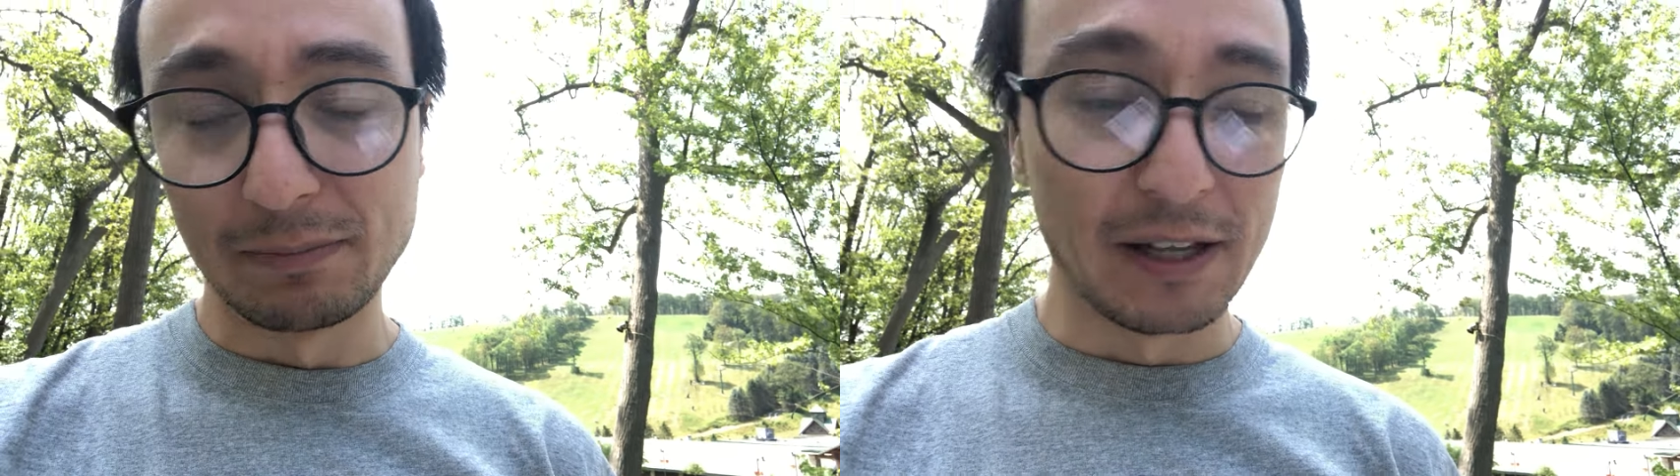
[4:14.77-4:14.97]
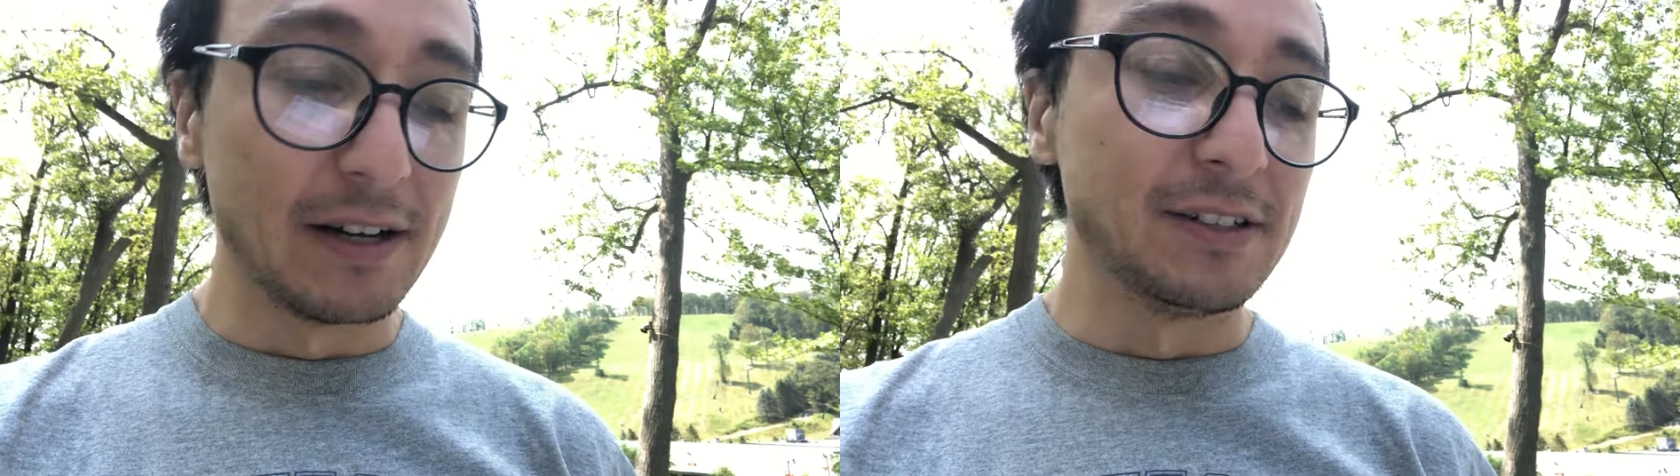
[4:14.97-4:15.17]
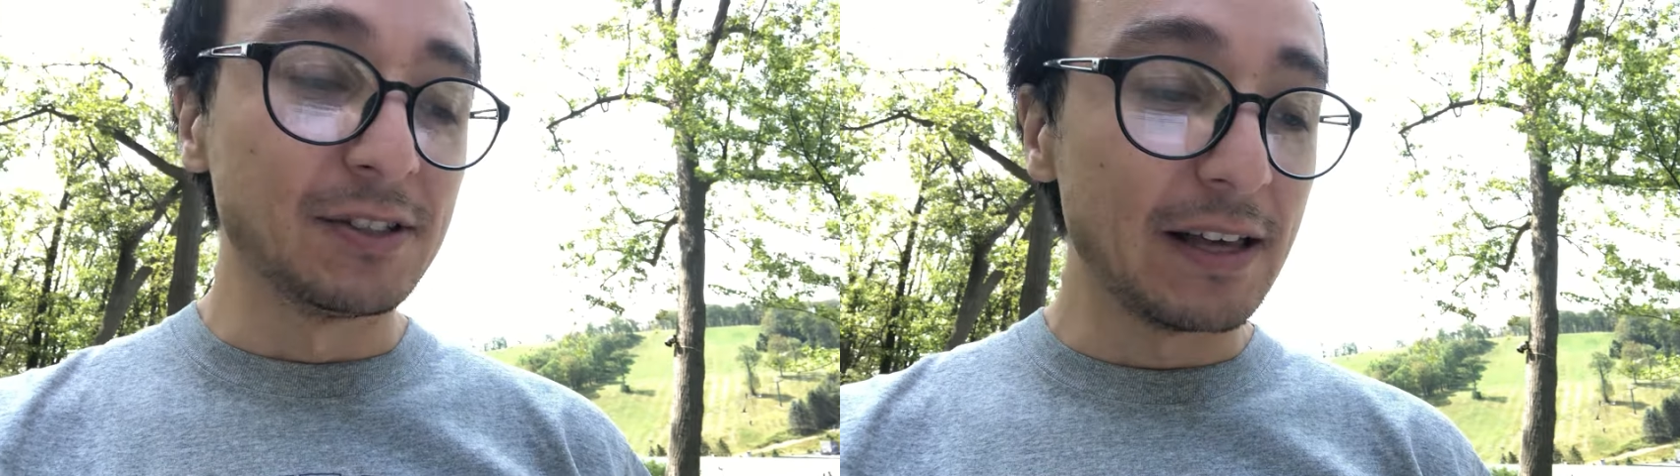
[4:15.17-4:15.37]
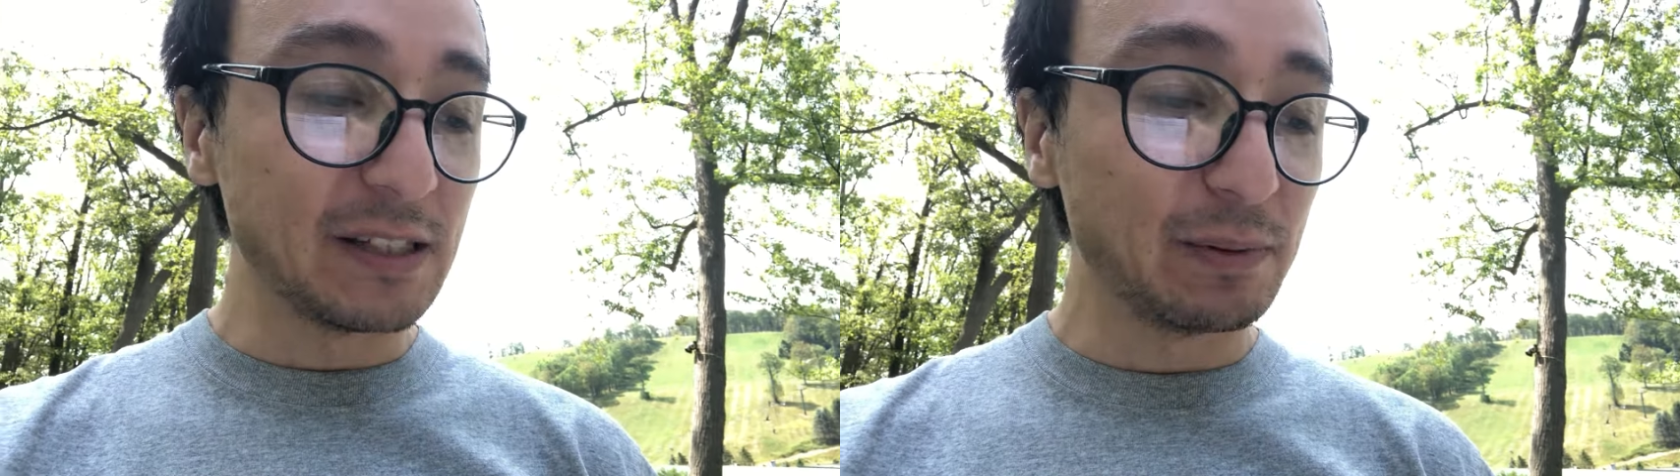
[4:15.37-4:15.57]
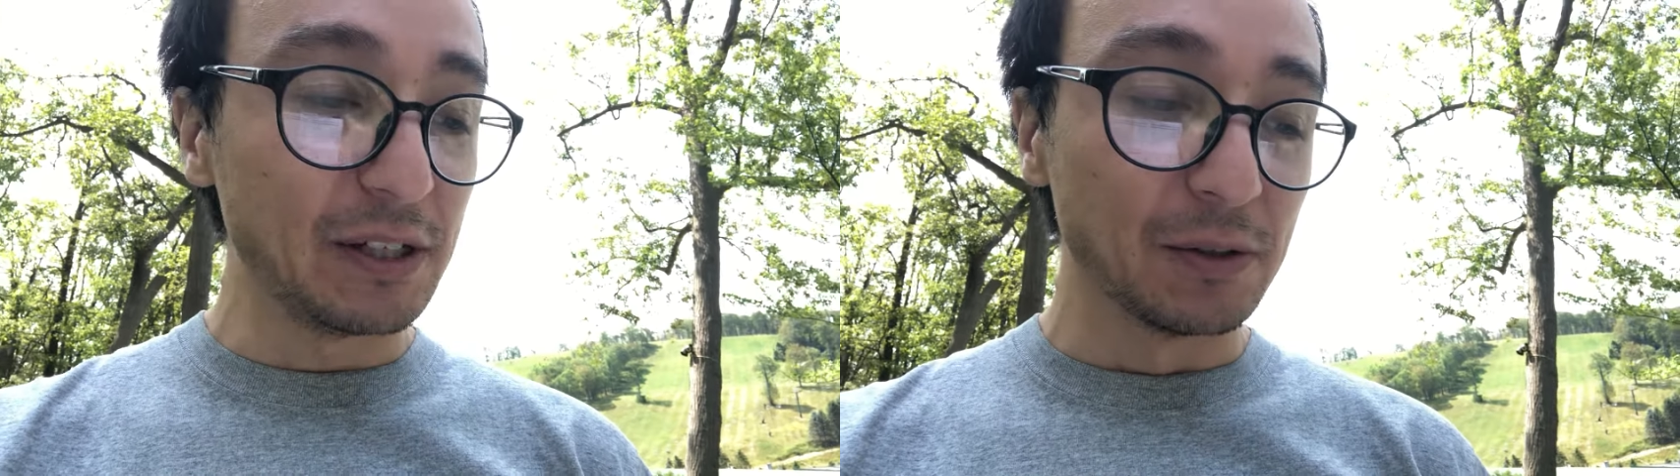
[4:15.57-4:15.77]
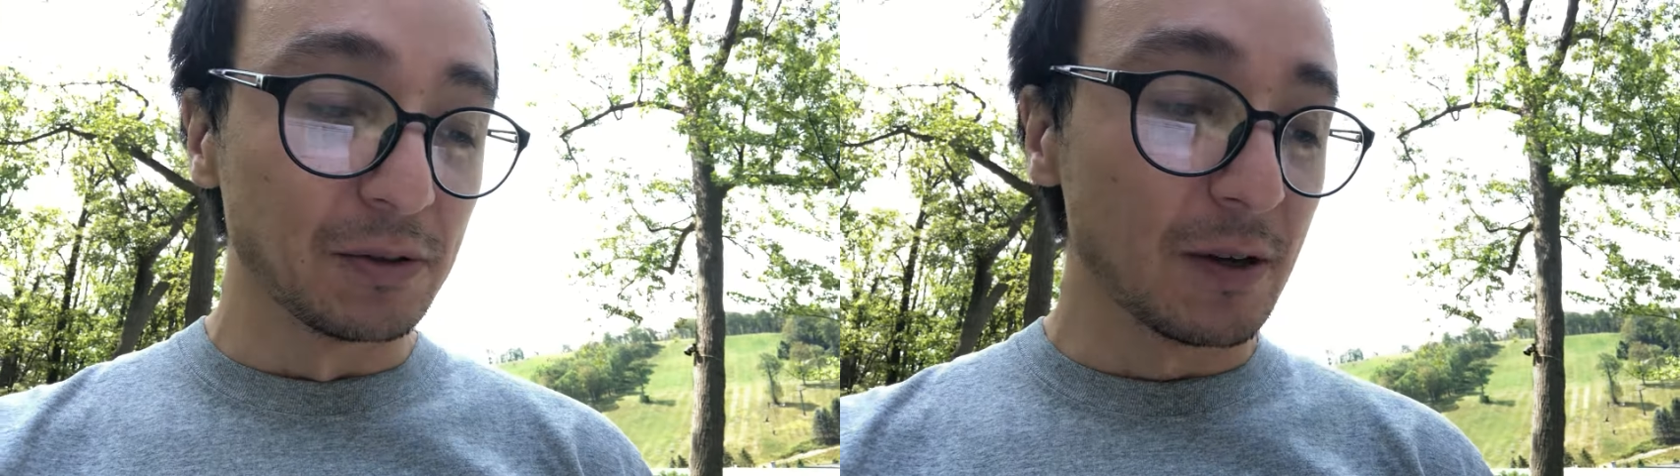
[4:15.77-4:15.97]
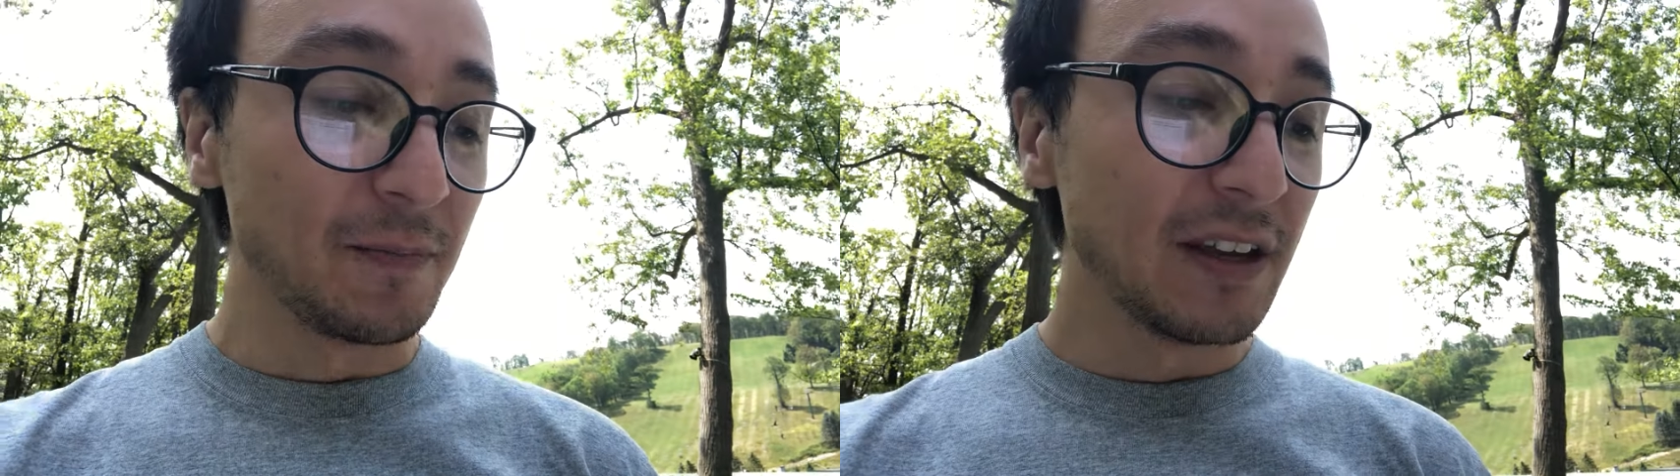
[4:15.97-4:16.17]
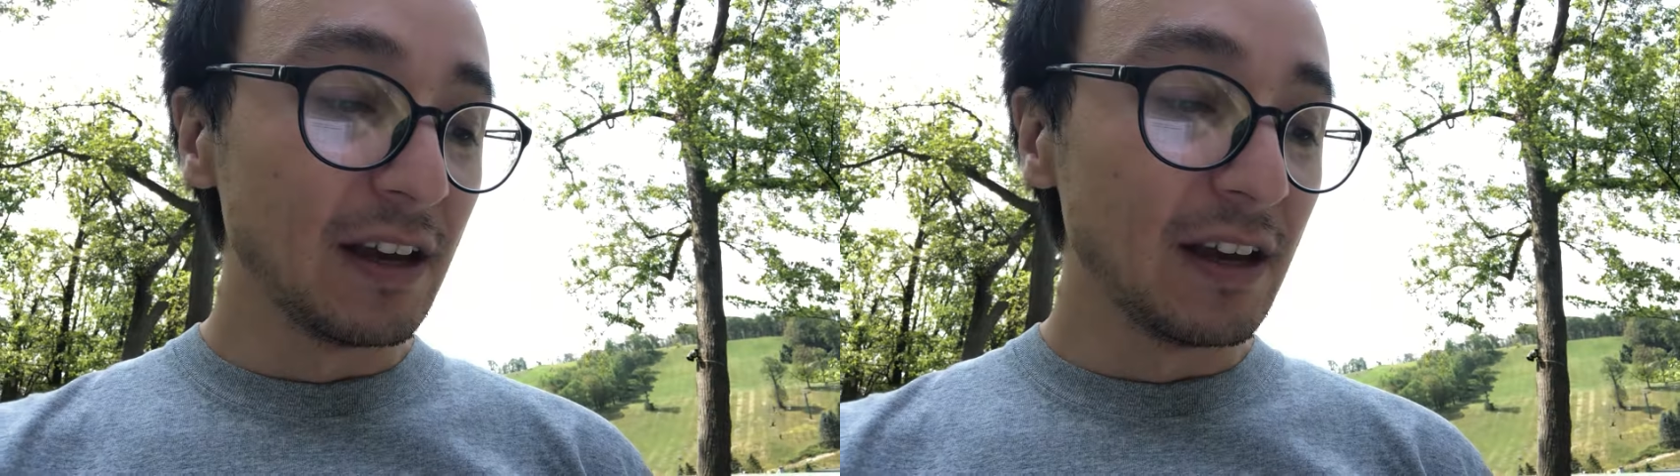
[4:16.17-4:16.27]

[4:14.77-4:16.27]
players. So that's pretty cool